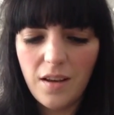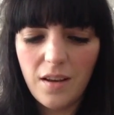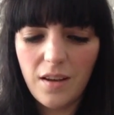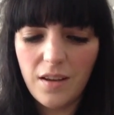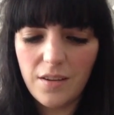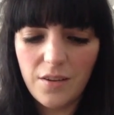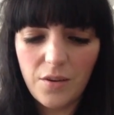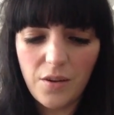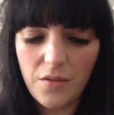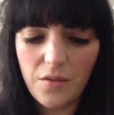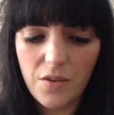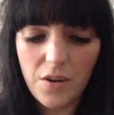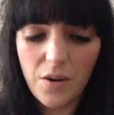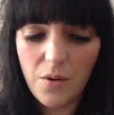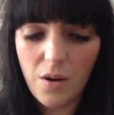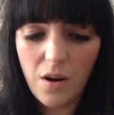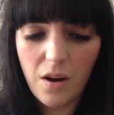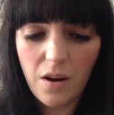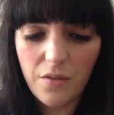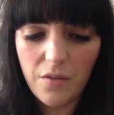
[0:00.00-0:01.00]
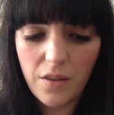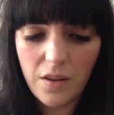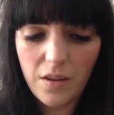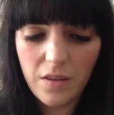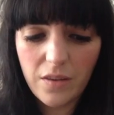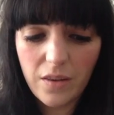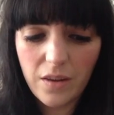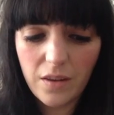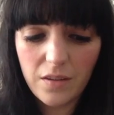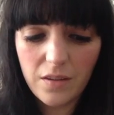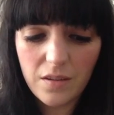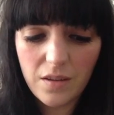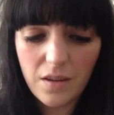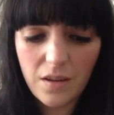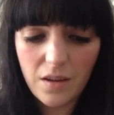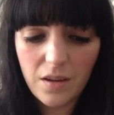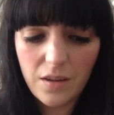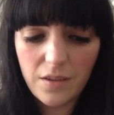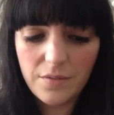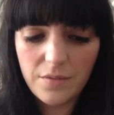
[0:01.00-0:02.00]
I don't even know what half of these things
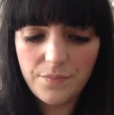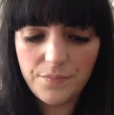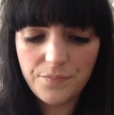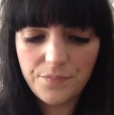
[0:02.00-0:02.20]
are.